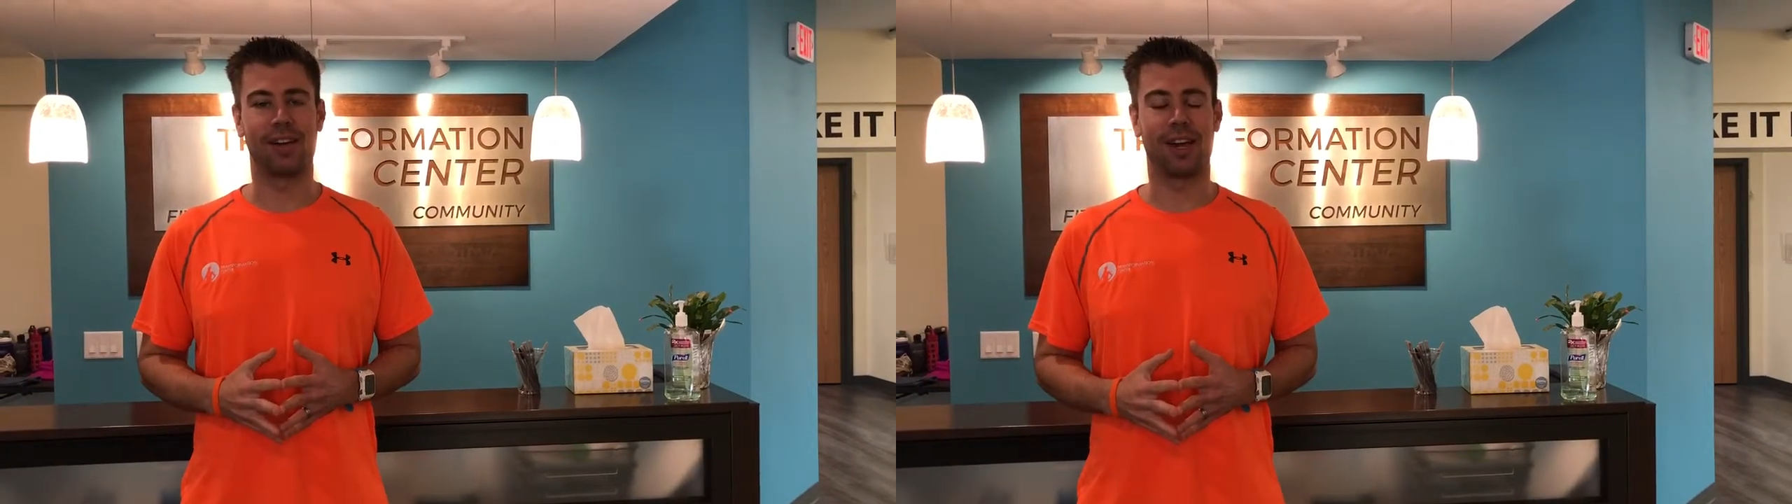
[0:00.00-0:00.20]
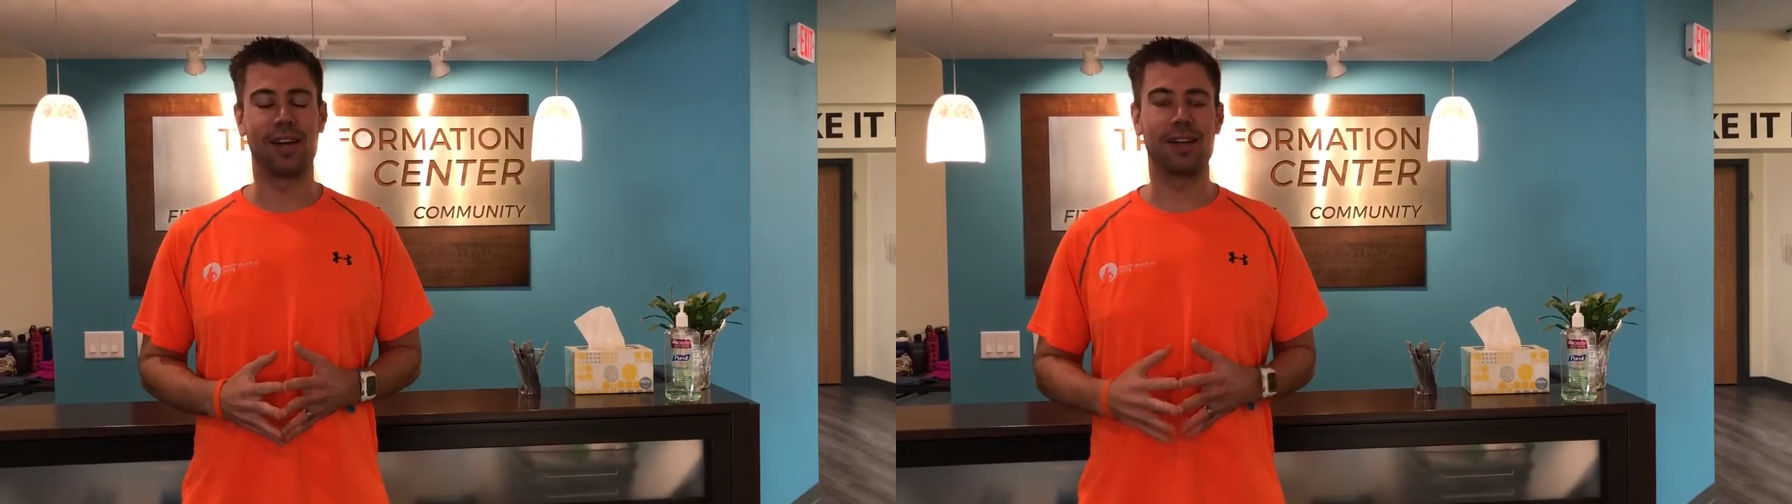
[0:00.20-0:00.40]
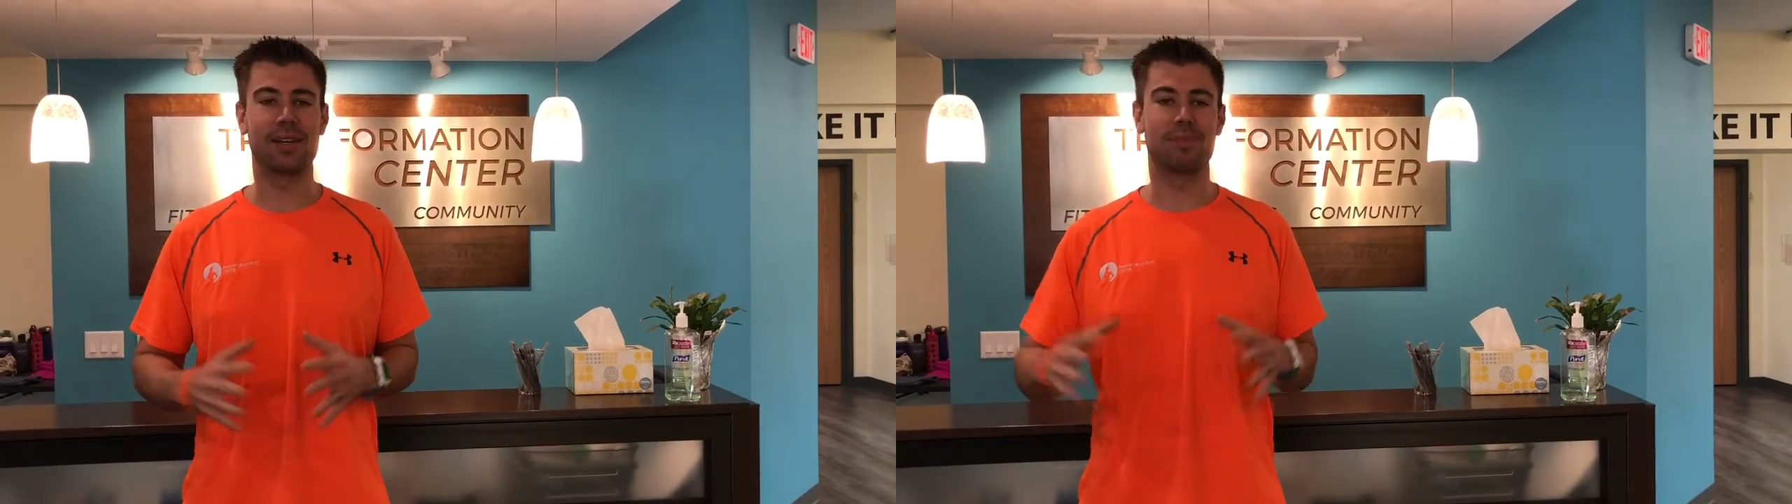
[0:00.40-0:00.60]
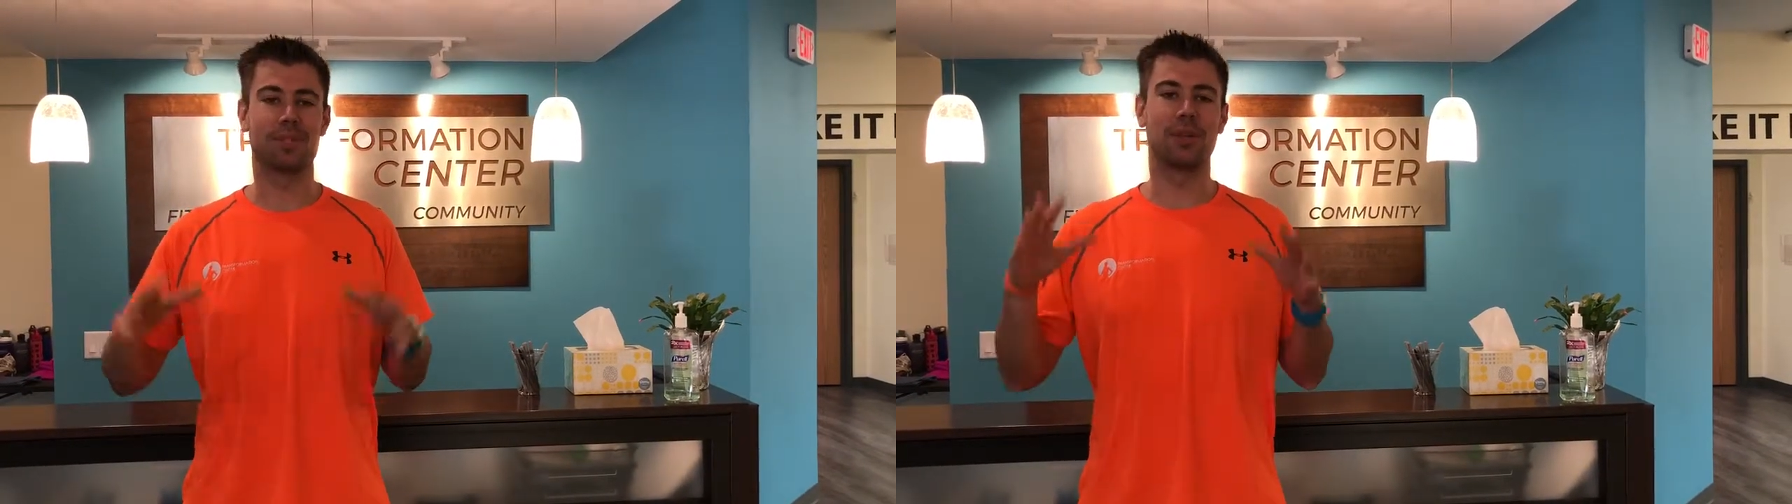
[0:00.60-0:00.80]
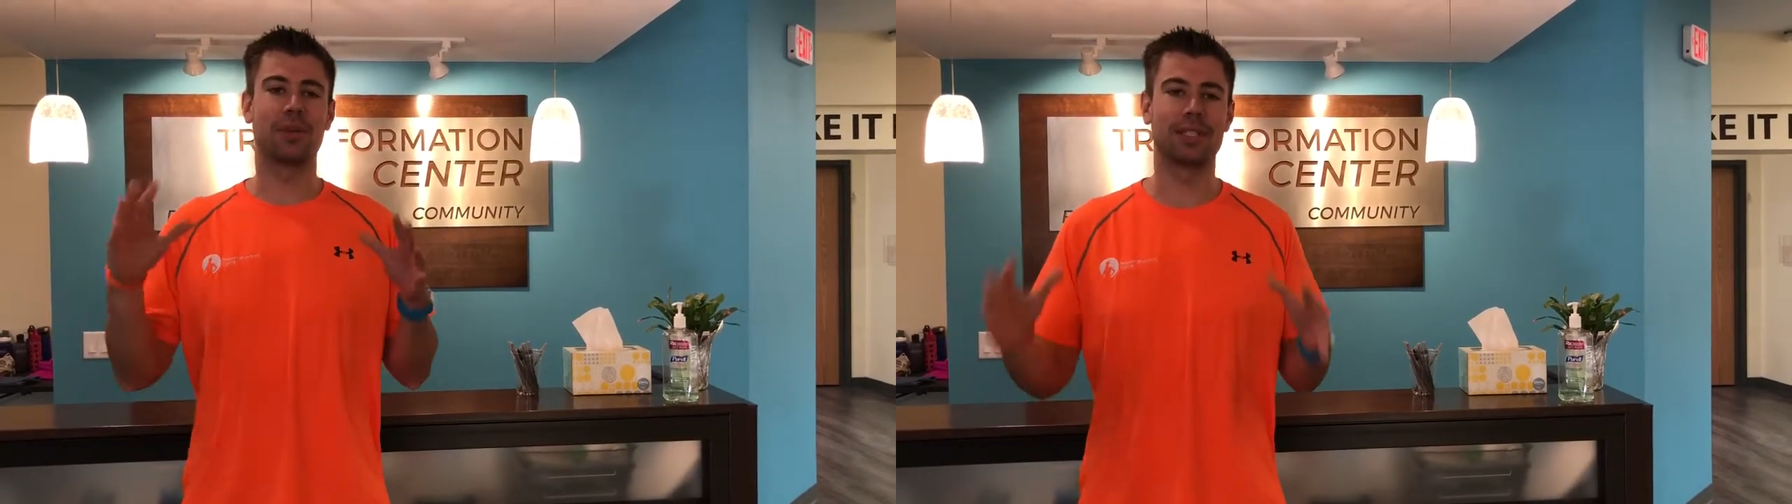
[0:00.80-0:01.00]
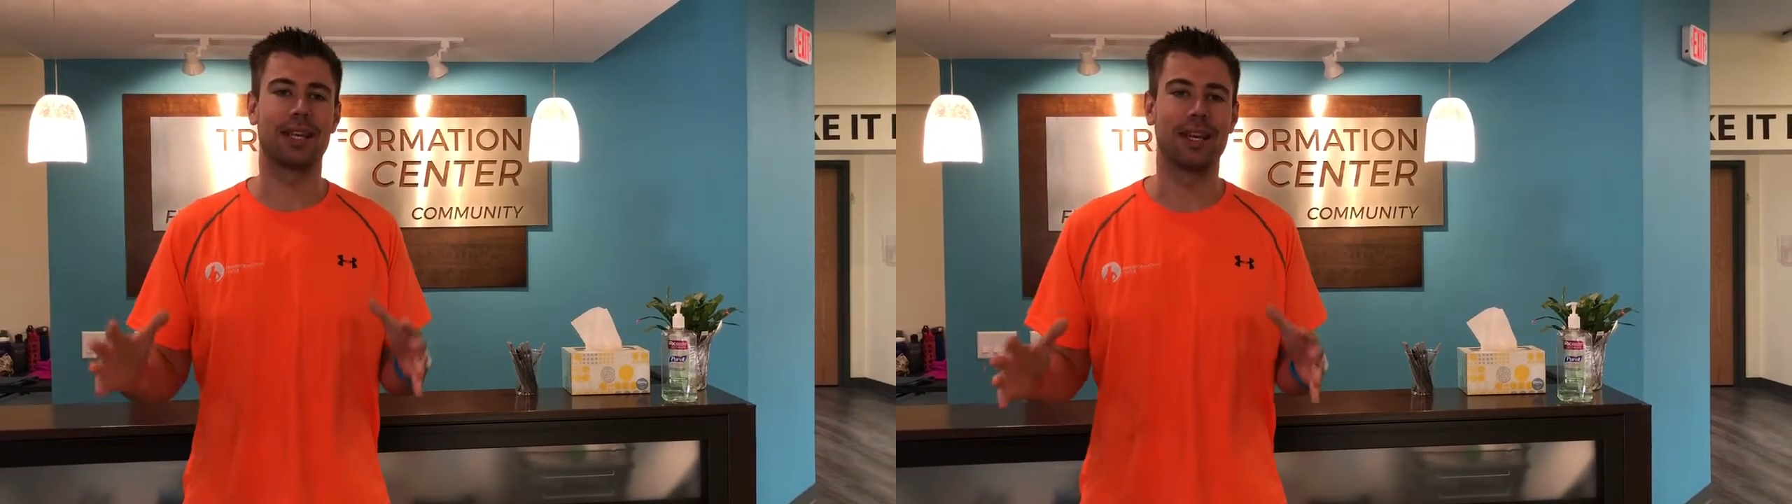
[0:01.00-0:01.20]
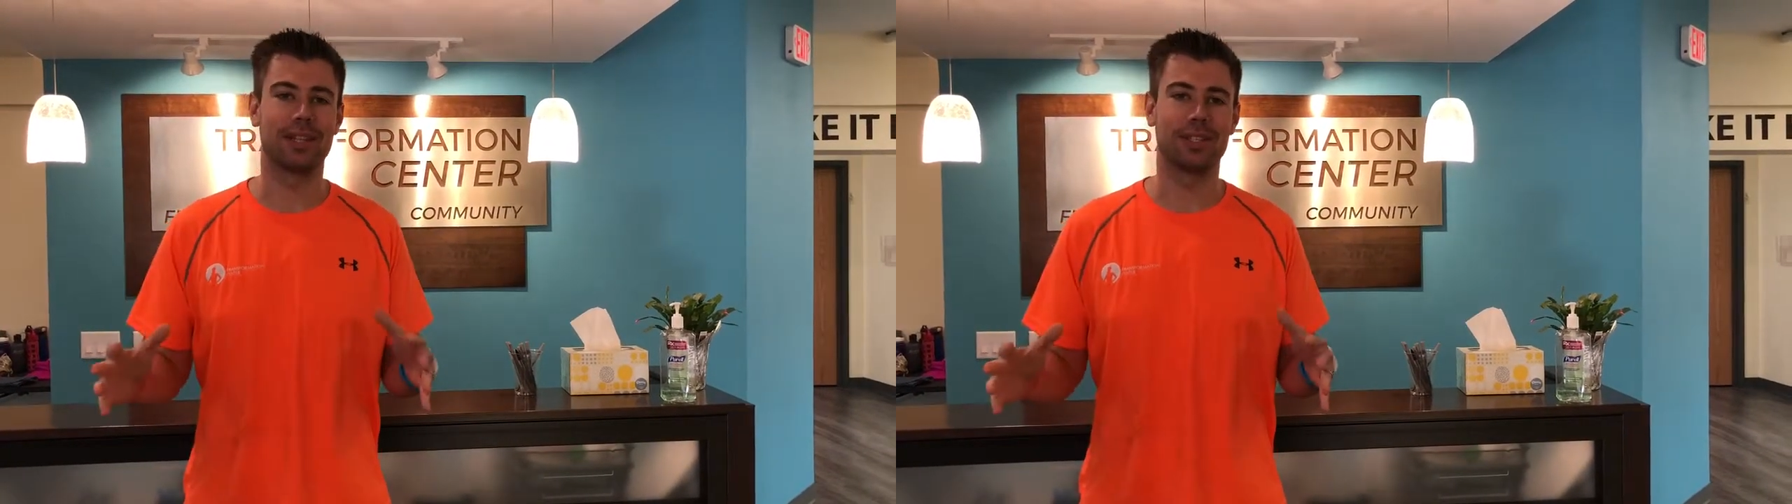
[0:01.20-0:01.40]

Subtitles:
and I am so excited